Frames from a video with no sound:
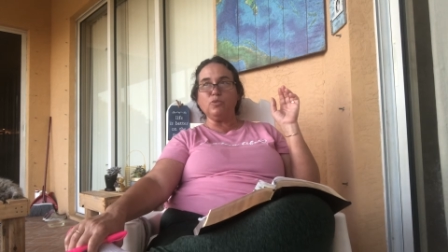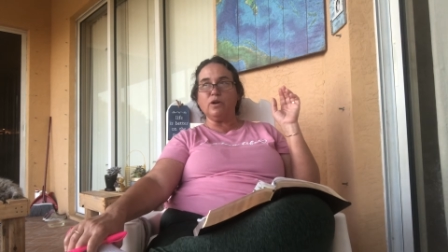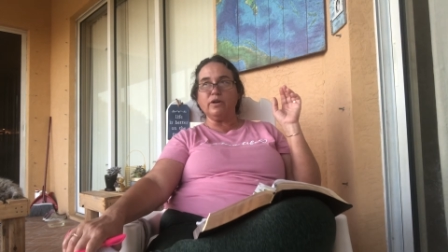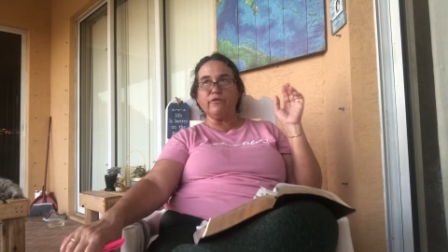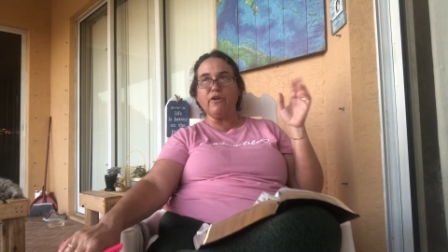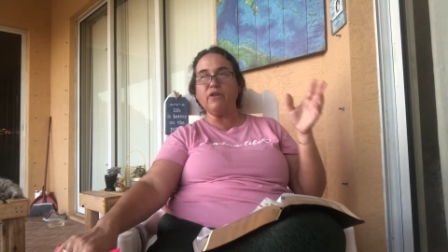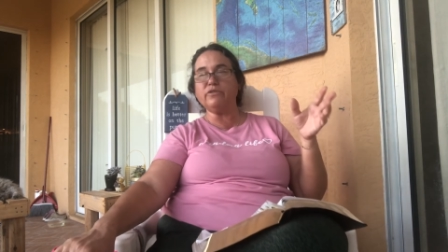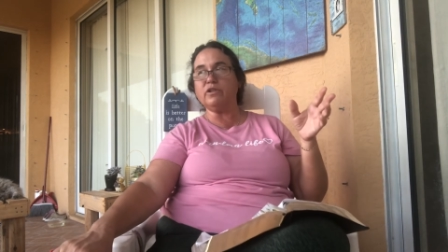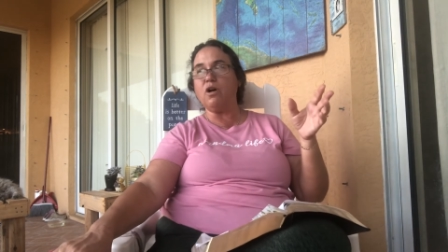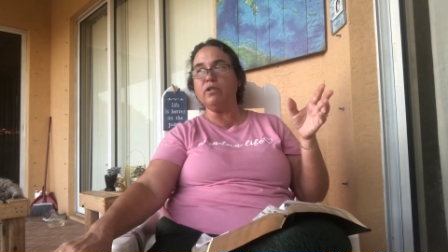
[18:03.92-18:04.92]
are involved
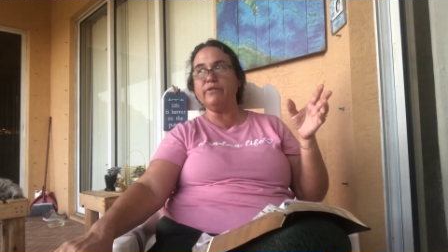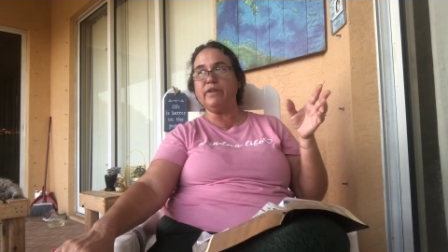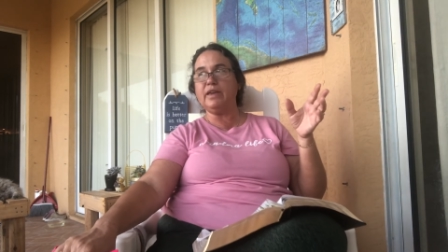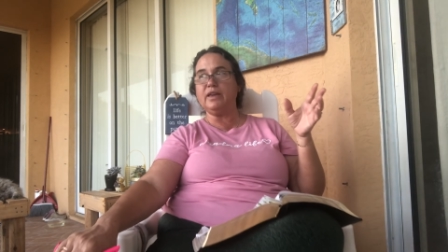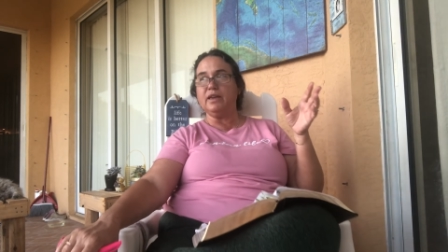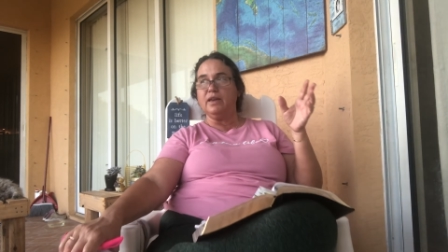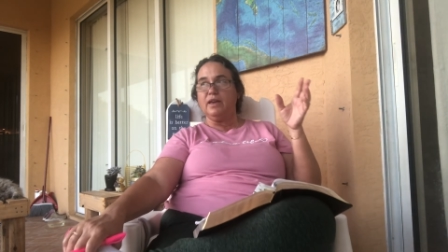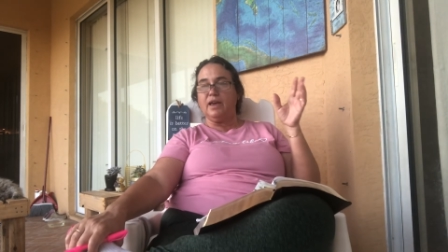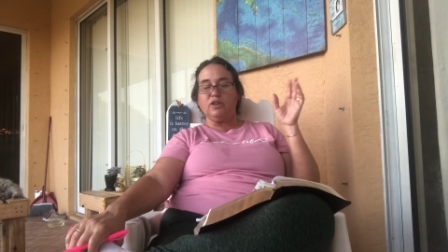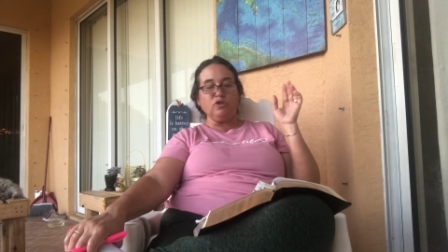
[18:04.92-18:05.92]
in all of it.
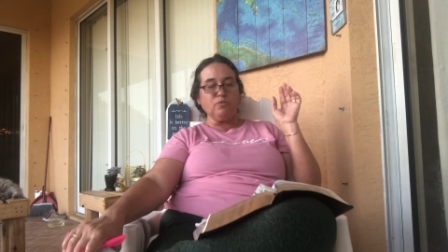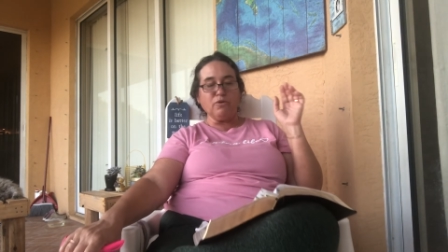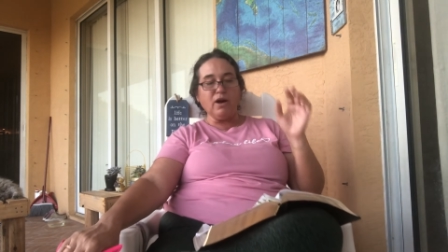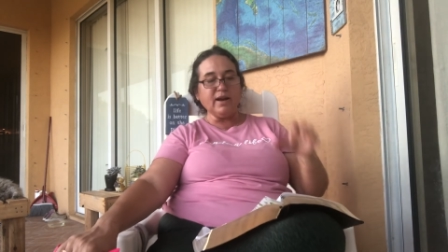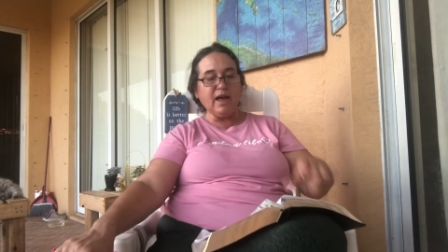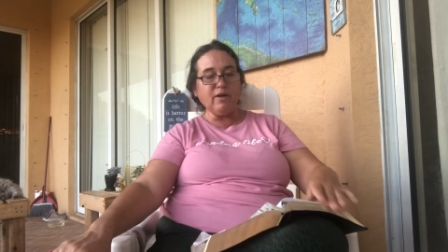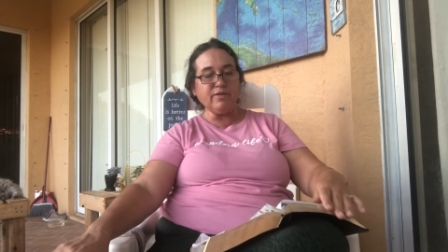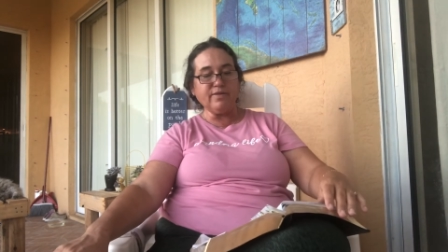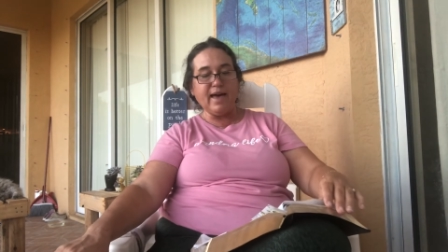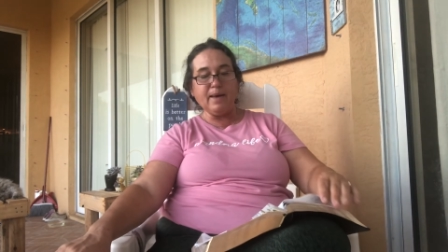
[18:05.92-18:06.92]
And you brought
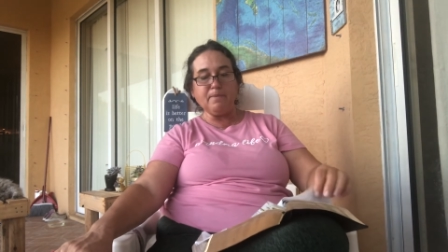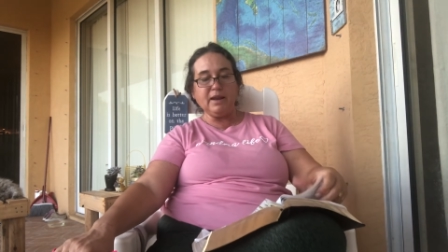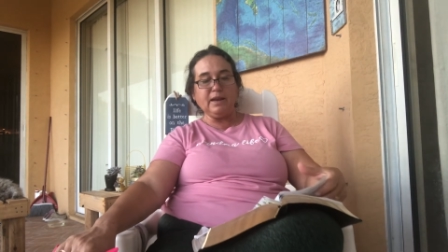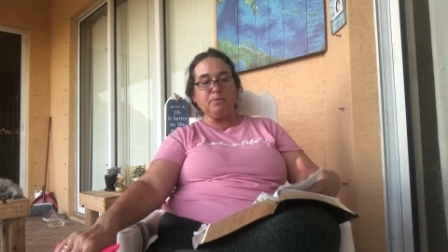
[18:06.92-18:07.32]
out that many